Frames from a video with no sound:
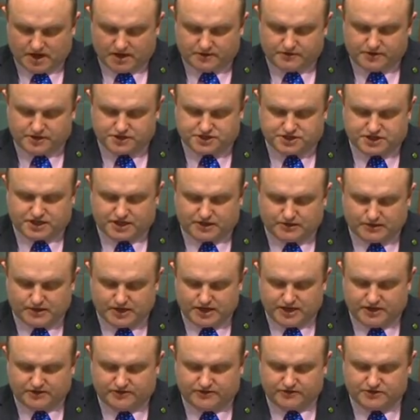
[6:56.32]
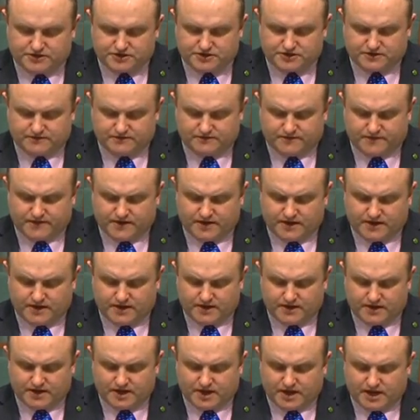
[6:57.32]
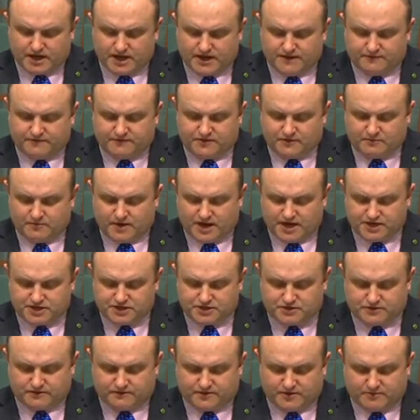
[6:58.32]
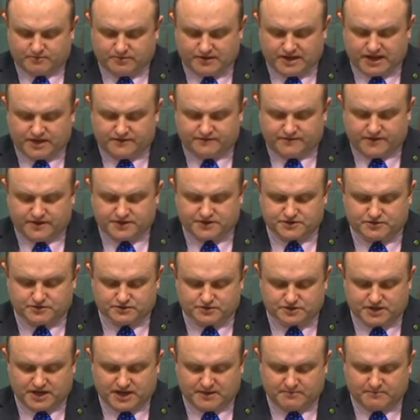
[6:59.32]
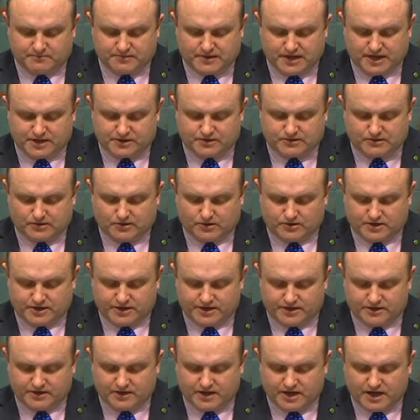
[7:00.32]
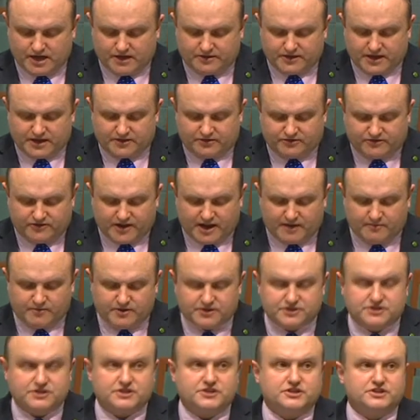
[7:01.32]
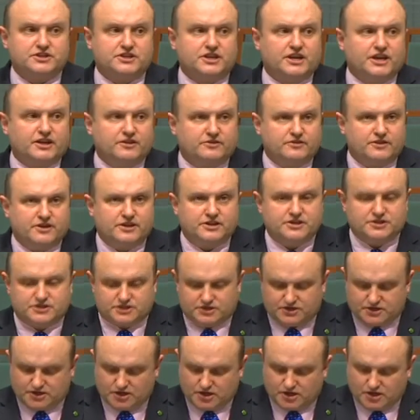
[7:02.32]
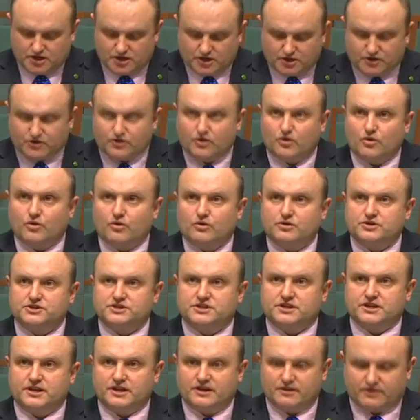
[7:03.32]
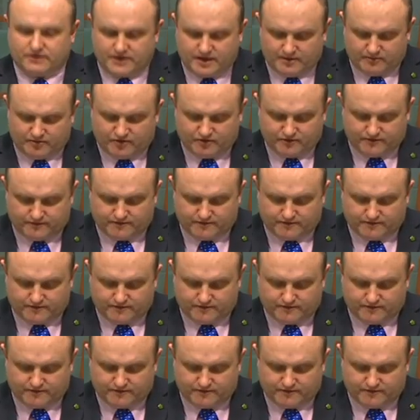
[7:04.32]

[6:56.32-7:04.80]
This can lead to severe inflammation of the blood vessels and blood clotting that damages kidneys, causing them to